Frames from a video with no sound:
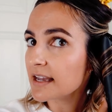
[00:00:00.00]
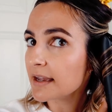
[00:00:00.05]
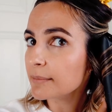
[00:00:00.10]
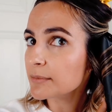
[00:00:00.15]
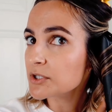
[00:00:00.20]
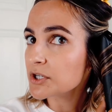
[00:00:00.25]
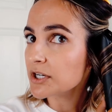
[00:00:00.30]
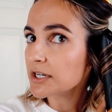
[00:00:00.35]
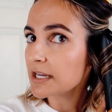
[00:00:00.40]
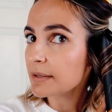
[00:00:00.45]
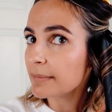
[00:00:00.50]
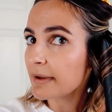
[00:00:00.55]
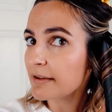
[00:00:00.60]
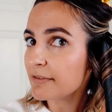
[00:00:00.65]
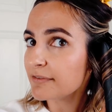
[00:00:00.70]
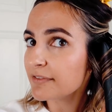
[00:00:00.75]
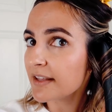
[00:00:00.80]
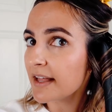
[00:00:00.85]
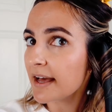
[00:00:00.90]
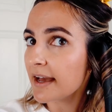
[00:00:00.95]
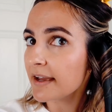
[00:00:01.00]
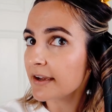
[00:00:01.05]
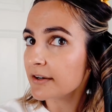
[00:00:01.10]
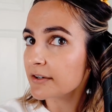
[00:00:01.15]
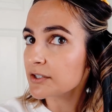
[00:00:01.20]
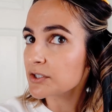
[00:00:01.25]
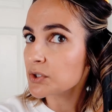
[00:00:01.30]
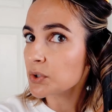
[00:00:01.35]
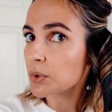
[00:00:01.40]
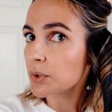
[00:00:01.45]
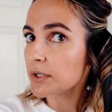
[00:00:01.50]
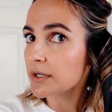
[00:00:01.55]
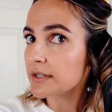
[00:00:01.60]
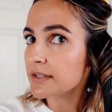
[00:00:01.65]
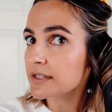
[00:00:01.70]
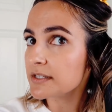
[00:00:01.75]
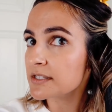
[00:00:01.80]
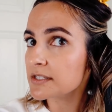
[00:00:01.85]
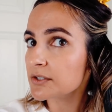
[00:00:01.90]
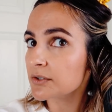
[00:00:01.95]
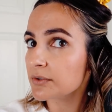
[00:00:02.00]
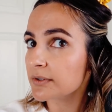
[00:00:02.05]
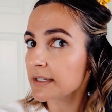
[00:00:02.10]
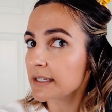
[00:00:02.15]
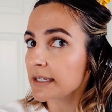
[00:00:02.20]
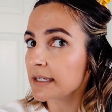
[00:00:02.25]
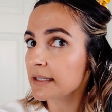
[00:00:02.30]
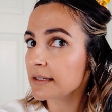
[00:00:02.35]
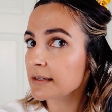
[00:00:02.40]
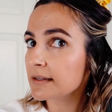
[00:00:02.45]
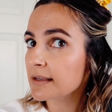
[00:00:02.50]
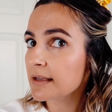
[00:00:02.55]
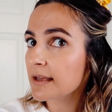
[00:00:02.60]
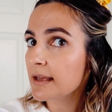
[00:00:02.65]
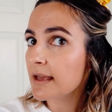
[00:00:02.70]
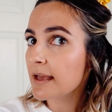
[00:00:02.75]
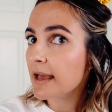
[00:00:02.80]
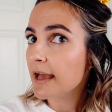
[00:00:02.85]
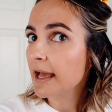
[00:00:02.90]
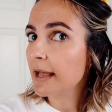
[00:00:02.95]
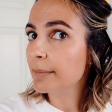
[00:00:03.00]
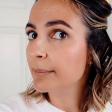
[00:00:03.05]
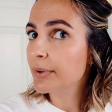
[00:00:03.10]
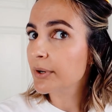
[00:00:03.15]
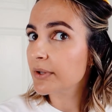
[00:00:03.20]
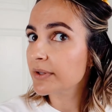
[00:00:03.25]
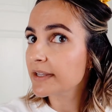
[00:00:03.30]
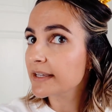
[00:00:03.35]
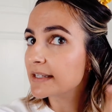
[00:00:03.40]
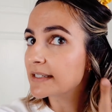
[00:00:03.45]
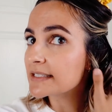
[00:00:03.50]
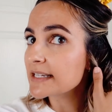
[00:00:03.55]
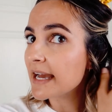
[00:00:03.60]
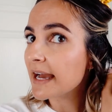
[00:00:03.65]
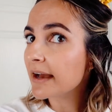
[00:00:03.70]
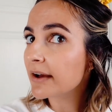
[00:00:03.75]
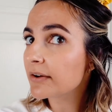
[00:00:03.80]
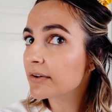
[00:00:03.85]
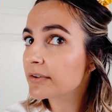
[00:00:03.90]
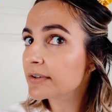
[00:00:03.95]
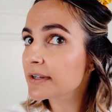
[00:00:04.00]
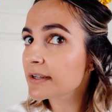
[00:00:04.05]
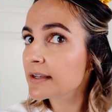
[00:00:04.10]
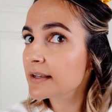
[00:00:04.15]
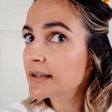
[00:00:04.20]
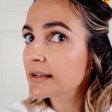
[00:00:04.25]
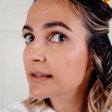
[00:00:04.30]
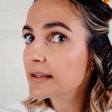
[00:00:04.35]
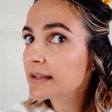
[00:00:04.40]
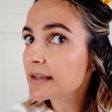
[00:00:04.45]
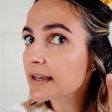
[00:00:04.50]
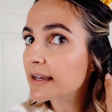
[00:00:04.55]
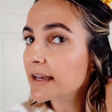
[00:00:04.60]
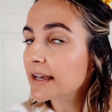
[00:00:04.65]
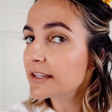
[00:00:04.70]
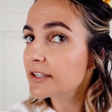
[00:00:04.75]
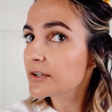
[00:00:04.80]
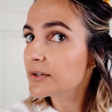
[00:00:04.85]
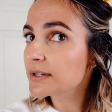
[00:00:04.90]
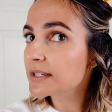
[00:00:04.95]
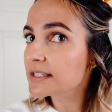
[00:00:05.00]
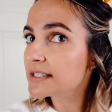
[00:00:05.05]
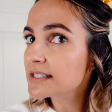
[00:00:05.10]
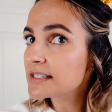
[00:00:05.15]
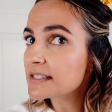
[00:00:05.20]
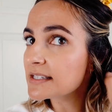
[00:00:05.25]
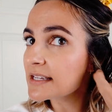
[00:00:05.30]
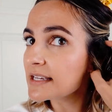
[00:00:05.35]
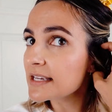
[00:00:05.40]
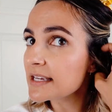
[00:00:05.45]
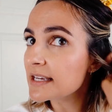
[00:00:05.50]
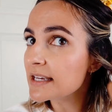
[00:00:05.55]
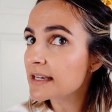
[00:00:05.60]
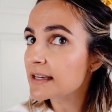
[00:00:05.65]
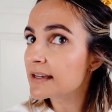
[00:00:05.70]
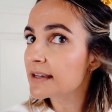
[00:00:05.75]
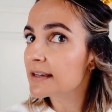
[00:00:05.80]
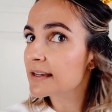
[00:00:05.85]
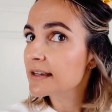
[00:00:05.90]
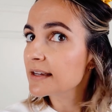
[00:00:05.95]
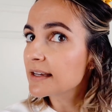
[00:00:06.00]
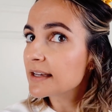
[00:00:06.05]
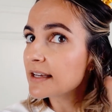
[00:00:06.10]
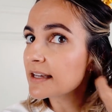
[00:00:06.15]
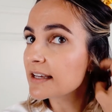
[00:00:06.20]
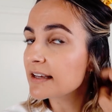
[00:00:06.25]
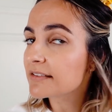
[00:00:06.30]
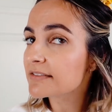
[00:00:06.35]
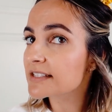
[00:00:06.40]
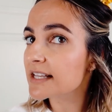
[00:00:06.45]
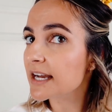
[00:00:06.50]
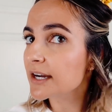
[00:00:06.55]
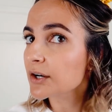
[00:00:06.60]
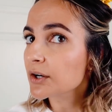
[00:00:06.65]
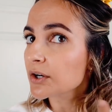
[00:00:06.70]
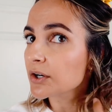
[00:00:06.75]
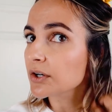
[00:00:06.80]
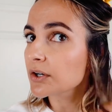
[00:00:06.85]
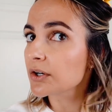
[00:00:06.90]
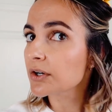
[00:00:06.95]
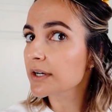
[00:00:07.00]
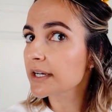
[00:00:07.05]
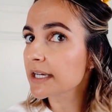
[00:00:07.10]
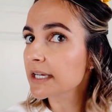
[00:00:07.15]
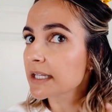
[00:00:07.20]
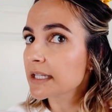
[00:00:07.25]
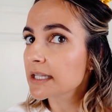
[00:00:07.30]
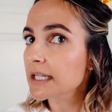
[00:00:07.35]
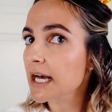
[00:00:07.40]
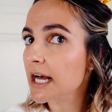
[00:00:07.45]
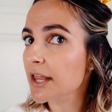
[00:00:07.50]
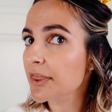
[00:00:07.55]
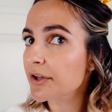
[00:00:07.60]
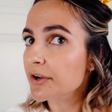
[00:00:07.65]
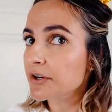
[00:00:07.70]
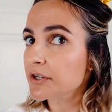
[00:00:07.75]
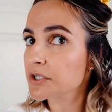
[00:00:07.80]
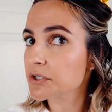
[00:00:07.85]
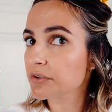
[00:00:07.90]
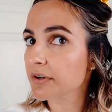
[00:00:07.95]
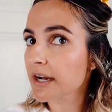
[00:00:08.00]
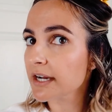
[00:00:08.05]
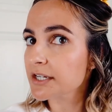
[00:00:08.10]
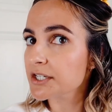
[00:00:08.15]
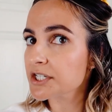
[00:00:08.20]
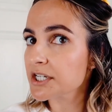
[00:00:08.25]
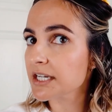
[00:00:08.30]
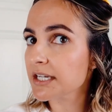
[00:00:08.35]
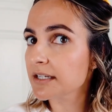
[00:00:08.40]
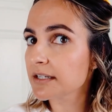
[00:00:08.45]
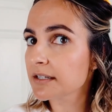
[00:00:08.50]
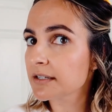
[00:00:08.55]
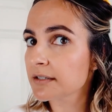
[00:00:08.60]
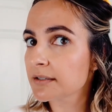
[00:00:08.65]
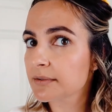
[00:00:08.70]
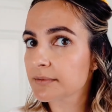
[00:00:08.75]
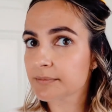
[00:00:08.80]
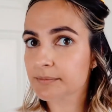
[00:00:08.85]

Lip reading: I'm turning my flat iron toward the screen and pulling down, and you can see it gives that curl in the other direction.